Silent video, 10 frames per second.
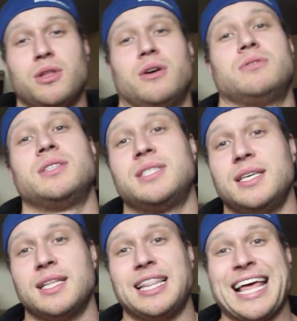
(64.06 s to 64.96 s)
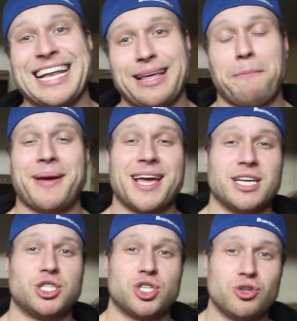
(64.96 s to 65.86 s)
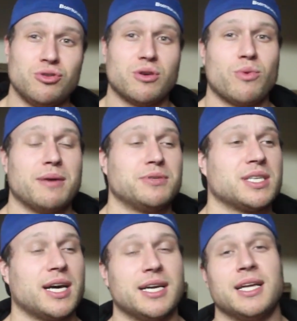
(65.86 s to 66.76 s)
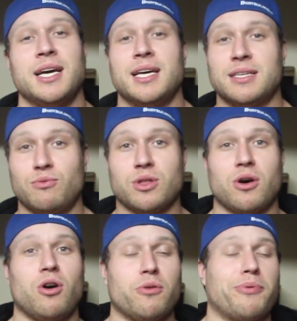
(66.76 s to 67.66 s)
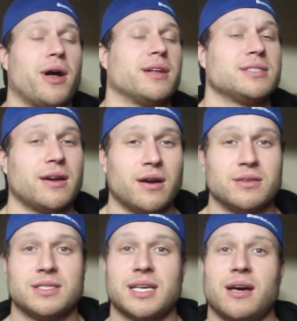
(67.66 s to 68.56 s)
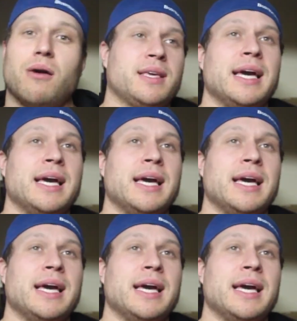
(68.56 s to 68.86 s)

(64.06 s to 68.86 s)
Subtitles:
below to see the landing page to the website with all the products that are on sale.